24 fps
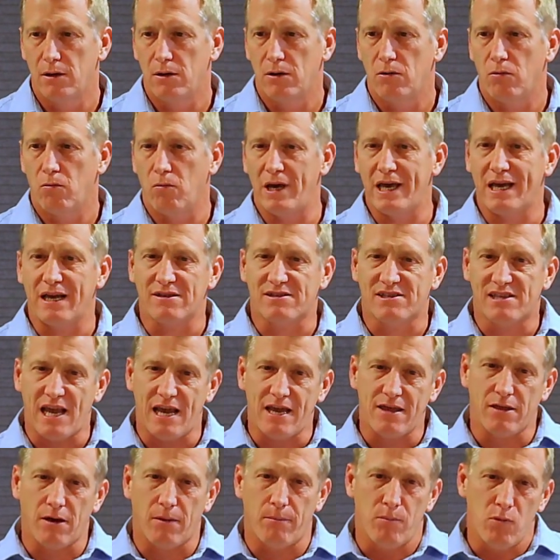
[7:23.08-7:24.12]
we could say
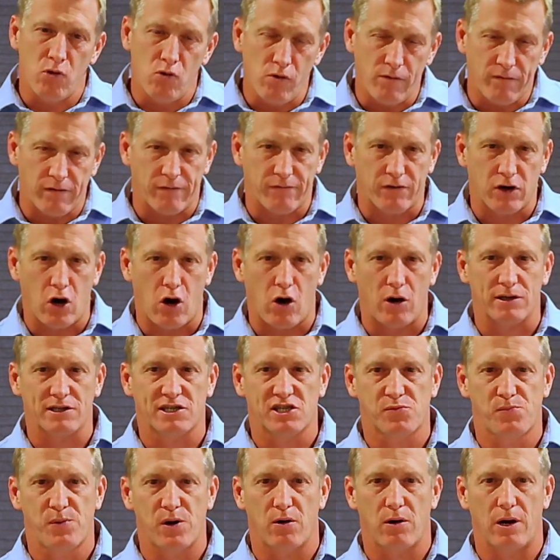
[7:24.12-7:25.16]
the move of God's
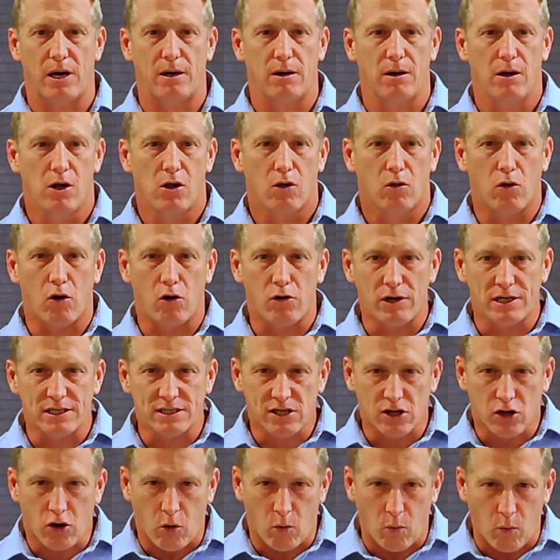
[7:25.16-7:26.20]
Spirit, learning to
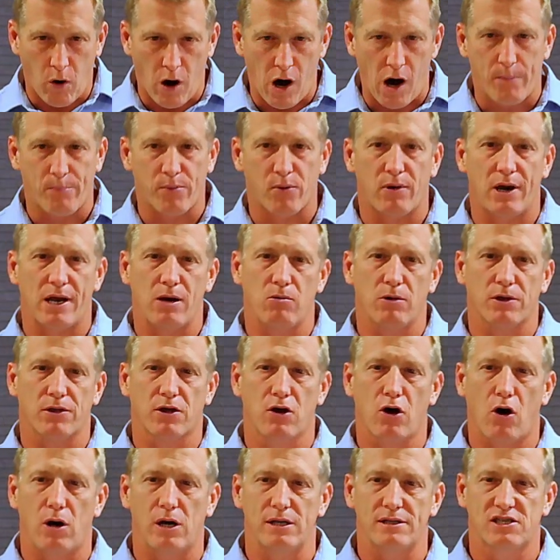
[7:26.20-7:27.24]
cooperate with
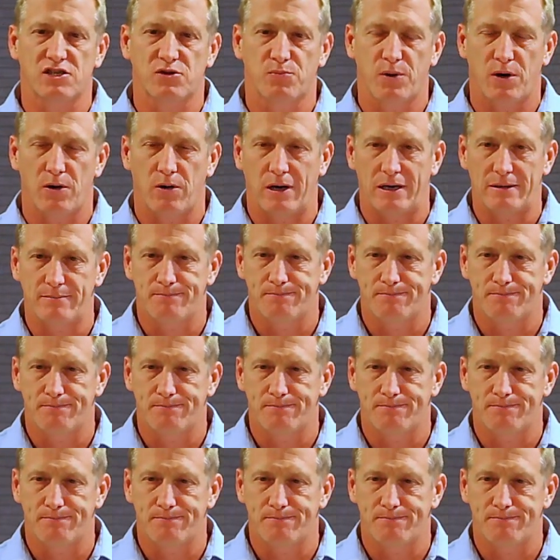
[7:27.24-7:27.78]
God's Spirit.